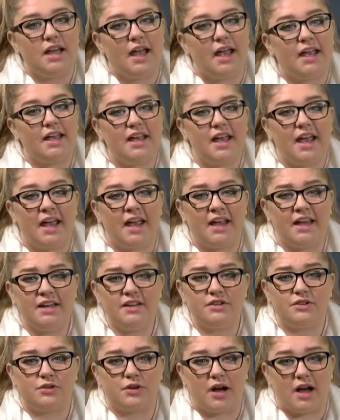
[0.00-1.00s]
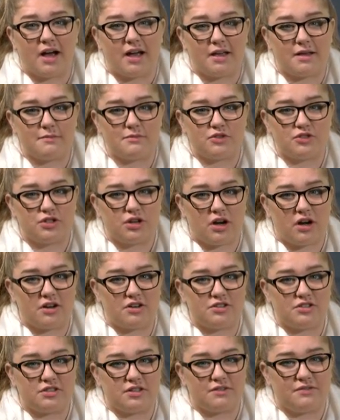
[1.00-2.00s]
A hate crime
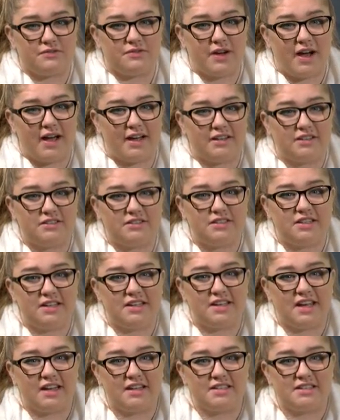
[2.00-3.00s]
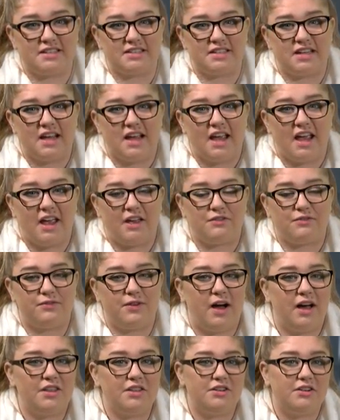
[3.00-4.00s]
charge filed against a
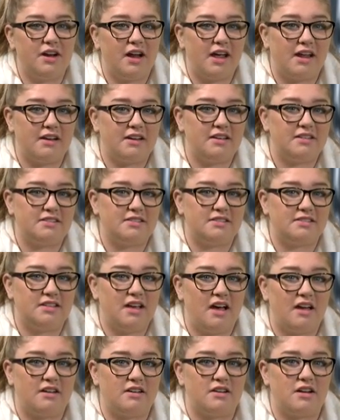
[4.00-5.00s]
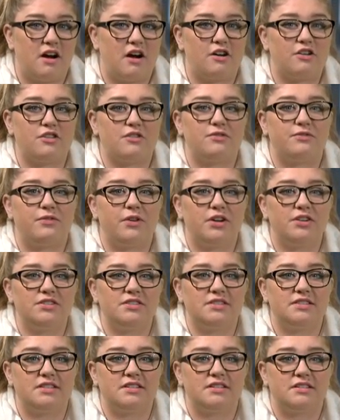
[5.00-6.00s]
father and his son are the
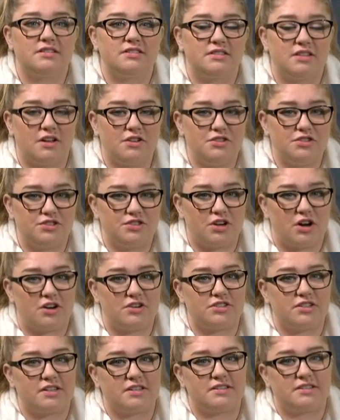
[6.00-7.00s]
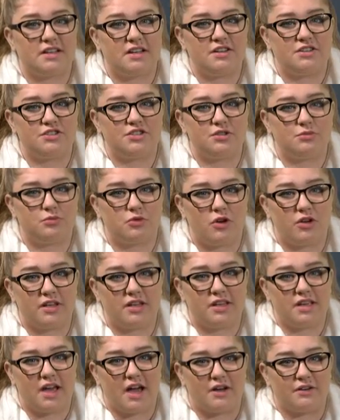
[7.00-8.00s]
first such charges in
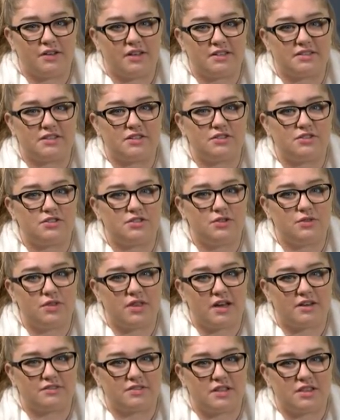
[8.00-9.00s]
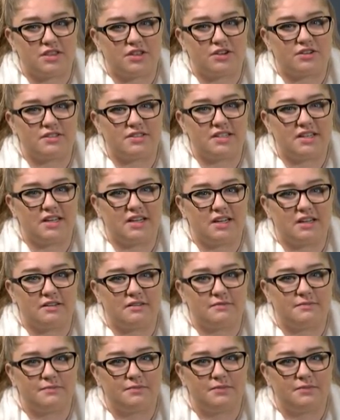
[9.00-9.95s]
Sheboygan County since 2013.